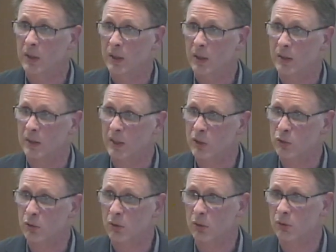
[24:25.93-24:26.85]
And there is a
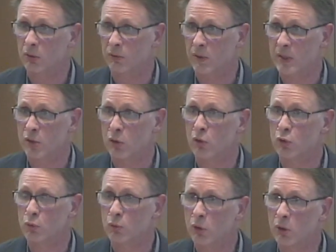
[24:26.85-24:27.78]
lot of lessons
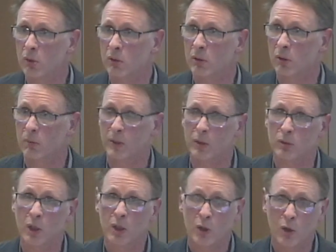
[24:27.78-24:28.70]
to learn
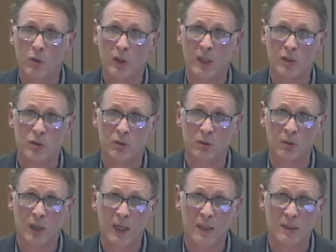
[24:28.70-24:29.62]
about how cancer
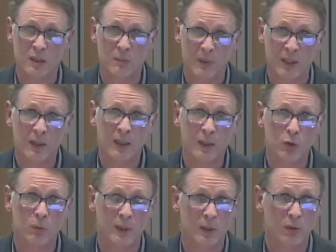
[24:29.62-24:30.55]
arises by trying
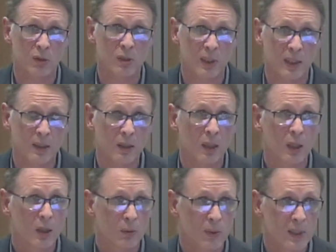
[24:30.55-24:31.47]
to understand
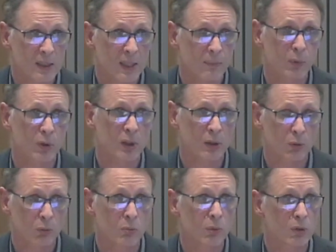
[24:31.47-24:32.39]
what's happening
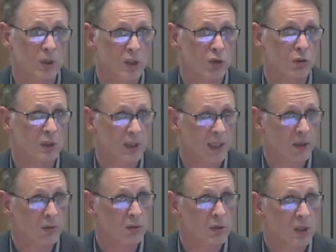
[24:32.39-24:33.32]
to mutation
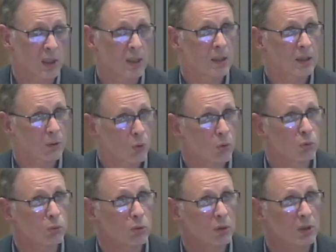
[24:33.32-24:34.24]
carriers who
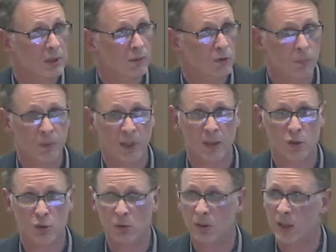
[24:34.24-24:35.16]
do not develop
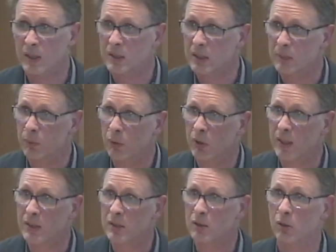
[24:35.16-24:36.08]
cancer as they
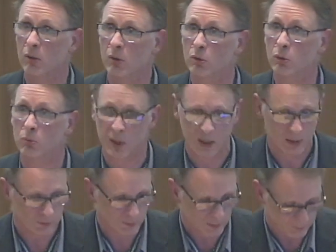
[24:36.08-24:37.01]
progress through life.